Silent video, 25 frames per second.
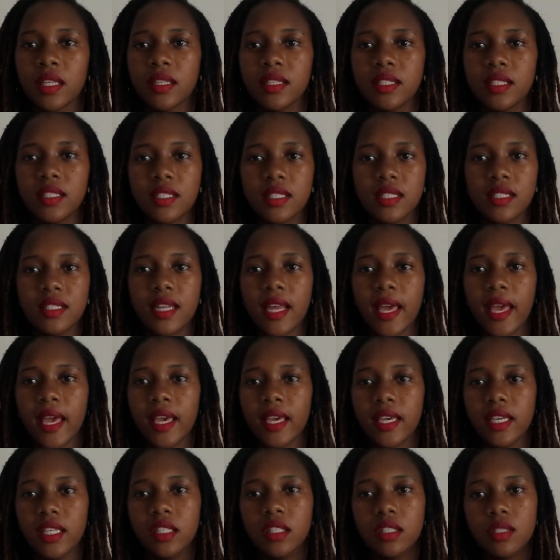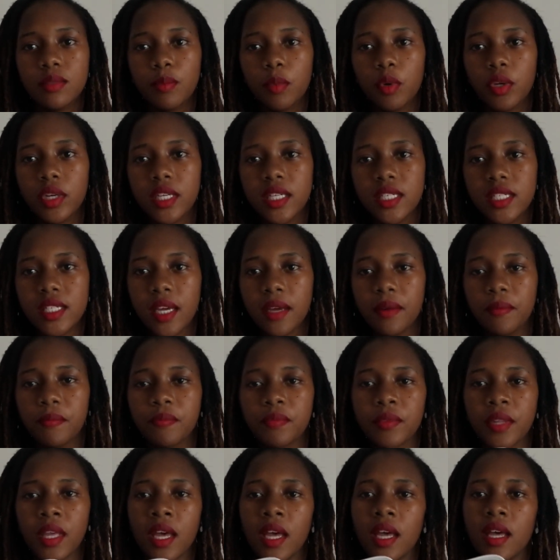This is like its monitor.
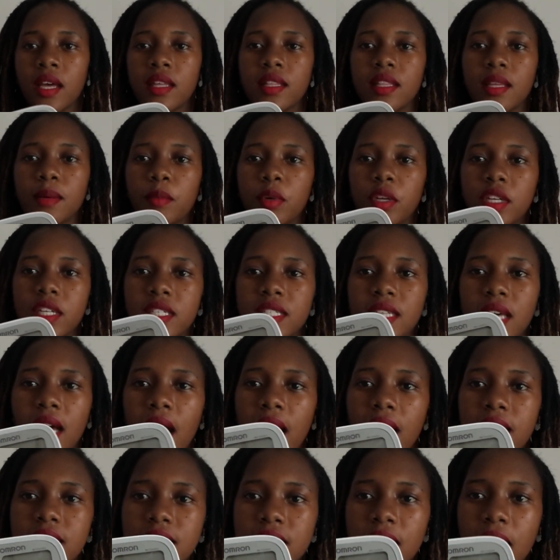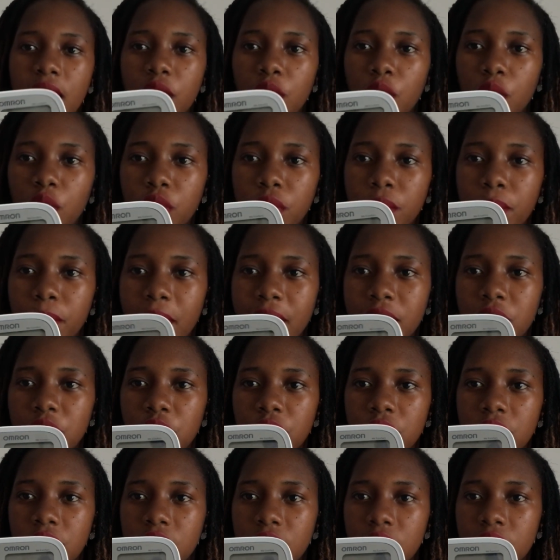The monitor has an on
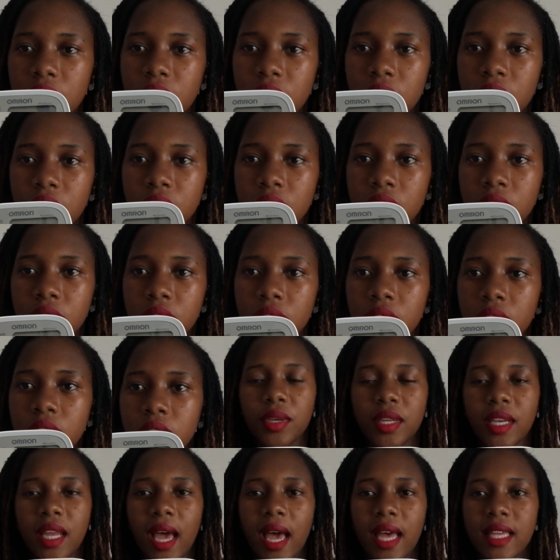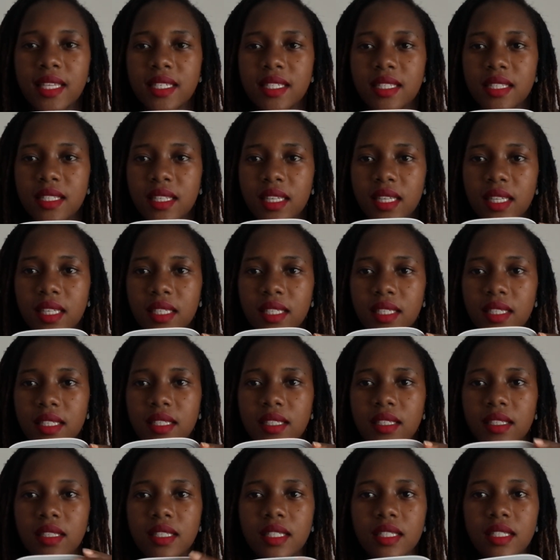button. It has
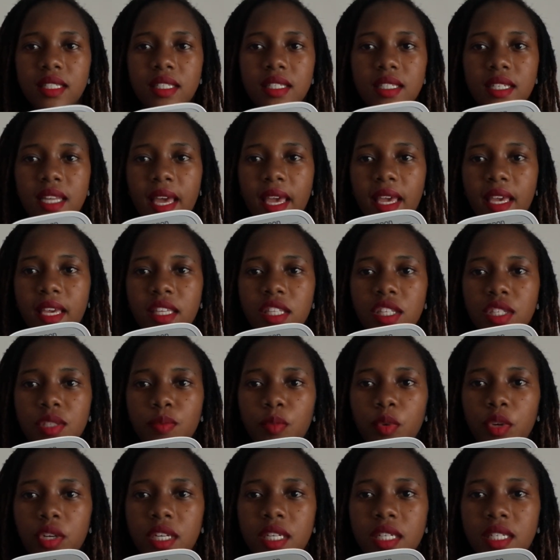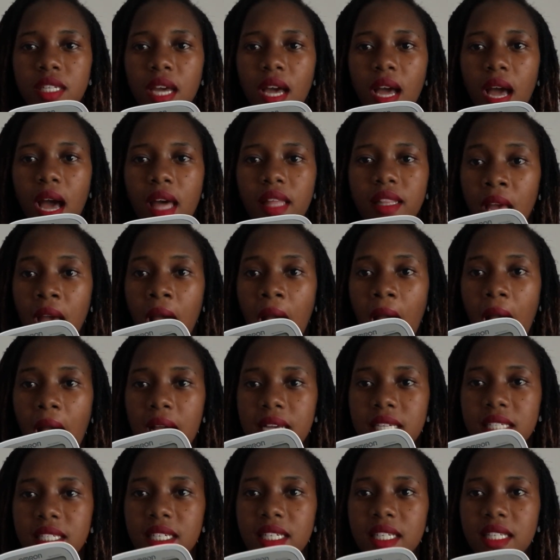this. This is like its monitor. And
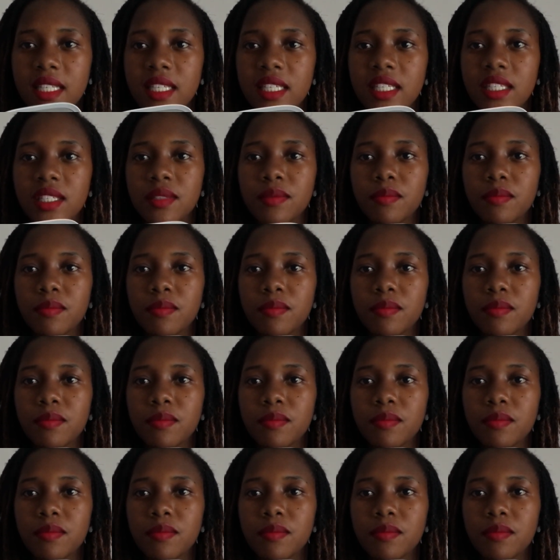actually these